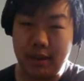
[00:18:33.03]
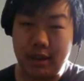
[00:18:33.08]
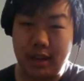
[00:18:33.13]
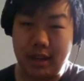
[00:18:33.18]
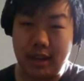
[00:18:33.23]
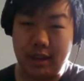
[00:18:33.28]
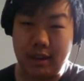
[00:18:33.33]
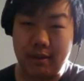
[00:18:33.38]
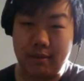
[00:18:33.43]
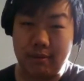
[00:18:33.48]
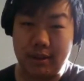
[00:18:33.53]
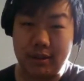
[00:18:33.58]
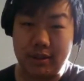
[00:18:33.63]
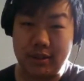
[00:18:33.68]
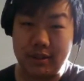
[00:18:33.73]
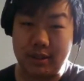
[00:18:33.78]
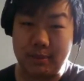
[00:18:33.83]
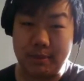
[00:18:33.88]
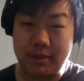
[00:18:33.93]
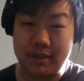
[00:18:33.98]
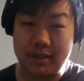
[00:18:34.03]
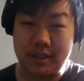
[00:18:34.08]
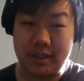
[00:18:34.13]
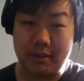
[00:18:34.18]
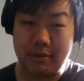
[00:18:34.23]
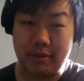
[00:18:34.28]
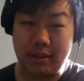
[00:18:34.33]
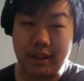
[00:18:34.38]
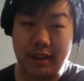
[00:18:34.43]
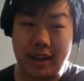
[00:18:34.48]
uh, which is supposed
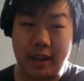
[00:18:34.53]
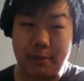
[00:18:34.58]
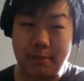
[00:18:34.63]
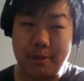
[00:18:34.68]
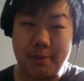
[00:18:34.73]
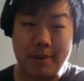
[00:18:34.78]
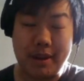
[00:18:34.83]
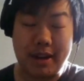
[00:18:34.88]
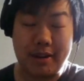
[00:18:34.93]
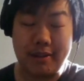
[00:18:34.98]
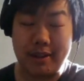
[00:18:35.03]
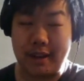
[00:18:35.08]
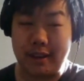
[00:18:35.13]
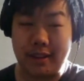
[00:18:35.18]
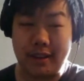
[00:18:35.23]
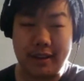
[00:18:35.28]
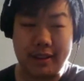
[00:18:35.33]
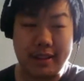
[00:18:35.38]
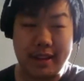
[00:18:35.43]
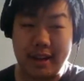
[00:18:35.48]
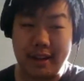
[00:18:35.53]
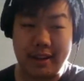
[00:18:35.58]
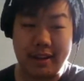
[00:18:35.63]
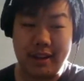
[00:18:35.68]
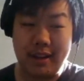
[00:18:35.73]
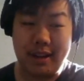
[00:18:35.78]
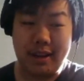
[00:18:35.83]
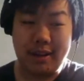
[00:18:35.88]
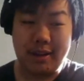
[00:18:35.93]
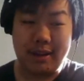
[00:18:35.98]
to really help them out. I think that,
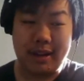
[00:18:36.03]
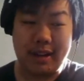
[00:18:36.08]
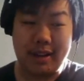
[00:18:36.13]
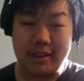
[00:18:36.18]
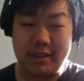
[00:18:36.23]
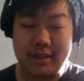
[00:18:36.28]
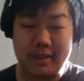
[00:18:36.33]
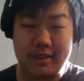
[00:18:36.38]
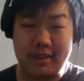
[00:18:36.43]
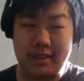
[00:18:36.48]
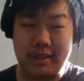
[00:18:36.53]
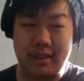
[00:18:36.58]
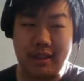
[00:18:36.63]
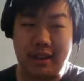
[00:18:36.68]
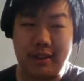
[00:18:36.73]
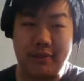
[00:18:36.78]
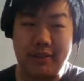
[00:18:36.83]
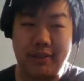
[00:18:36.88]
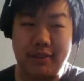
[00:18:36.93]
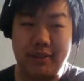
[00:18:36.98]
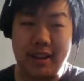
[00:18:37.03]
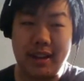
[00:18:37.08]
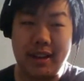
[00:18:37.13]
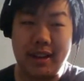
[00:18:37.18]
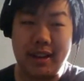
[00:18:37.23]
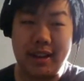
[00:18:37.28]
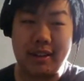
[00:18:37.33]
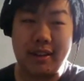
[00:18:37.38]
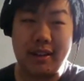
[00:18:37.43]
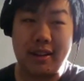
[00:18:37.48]
and yeah. even
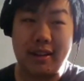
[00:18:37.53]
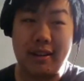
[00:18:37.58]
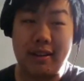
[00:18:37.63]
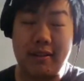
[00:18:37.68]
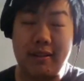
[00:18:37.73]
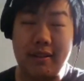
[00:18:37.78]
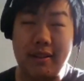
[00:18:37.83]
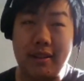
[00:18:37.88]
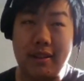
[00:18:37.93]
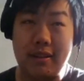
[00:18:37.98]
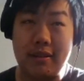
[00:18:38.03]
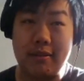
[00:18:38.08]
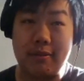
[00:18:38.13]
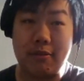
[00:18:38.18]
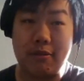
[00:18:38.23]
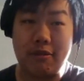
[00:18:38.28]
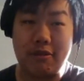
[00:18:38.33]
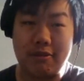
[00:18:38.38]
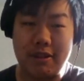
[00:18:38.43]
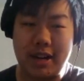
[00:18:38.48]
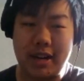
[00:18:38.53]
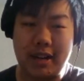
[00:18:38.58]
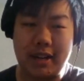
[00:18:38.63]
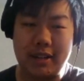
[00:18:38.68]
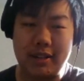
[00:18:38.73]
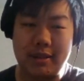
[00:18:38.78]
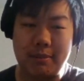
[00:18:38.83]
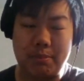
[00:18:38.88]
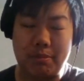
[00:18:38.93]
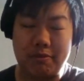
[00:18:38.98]
then, you know, they're
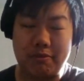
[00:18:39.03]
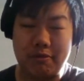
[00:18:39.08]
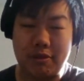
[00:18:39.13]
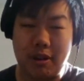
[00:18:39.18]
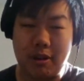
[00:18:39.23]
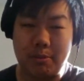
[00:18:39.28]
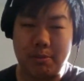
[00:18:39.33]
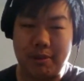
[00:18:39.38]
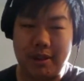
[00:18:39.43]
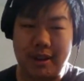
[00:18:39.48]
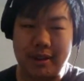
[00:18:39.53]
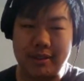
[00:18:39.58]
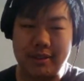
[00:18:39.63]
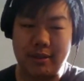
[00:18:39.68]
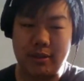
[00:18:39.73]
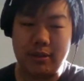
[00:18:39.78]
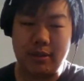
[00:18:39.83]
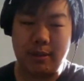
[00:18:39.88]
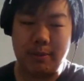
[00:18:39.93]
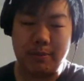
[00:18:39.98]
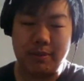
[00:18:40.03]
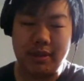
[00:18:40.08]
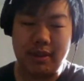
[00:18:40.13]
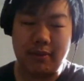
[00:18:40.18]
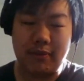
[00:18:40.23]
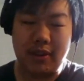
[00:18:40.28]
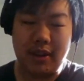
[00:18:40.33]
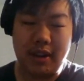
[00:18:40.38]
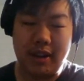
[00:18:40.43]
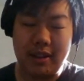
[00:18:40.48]
running into roadblocks in
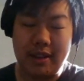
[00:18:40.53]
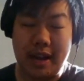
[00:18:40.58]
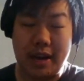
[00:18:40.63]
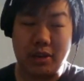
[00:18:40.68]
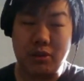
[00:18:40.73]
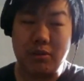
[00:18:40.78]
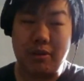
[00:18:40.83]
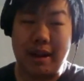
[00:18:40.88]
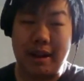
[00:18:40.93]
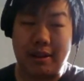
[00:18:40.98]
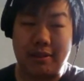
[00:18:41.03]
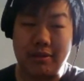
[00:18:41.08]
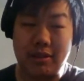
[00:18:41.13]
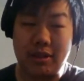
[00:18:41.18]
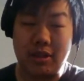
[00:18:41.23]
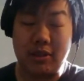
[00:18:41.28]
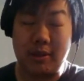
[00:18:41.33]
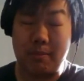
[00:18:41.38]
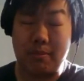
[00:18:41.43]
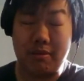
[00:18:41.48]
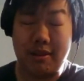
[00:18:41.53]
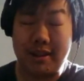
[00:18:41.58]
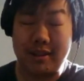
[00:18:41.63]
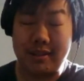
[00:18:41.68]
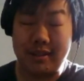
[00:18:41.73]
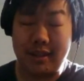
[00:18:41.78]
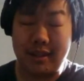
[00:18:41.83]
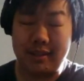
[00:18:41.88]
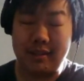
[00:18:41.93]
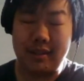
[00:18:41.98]
terms of the actual acquisition
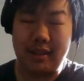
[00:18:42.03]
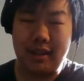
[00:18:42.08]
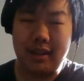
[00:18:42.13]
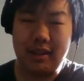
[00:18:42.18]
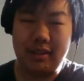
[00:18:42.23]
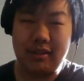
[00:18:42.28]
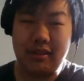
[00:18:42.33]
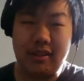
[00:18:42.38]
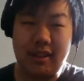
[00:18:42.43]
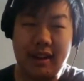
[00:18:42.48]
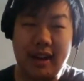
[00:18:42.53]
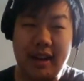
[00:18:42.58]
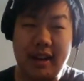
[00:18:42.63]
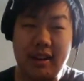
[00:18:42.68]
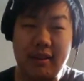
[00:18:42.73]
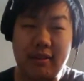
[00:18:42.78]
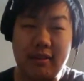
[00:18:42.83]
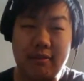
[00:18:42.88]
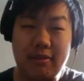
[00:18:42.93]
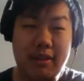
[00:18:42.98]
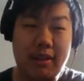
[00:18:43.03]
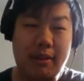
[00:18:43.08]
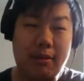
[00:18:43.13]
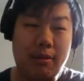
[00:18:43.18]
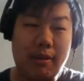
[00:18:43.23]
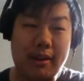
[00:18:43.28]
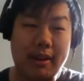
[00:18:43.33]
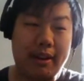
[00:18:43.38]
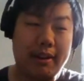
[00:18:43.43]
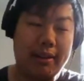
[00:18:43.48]
process. So they can't
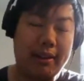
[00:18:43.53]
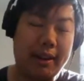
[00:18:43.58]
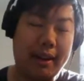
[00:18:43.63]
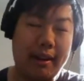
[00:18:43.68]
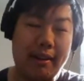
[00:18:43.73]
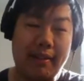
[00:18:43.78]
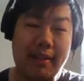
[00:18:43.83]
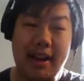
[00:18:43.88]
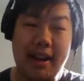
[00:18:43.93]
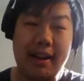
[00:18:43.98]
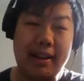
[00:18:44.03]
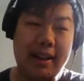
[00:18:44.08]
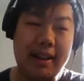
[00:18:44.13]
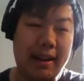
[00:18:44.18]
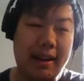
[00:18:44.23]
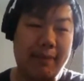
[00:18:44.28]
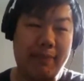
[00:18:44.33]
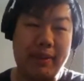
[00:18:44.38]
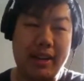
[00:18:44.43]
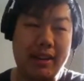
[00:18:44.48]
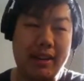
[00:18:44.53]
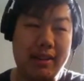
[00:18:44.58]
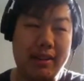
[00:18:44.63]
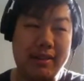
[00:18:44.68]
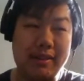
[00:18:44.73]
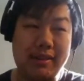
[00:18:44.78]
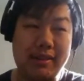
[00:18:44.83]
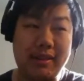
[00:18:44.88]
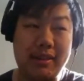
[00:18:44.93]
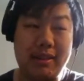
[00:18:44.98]
really work anything out of that yet.
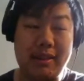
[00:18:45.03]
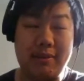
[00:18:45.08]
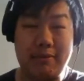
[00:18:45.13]
And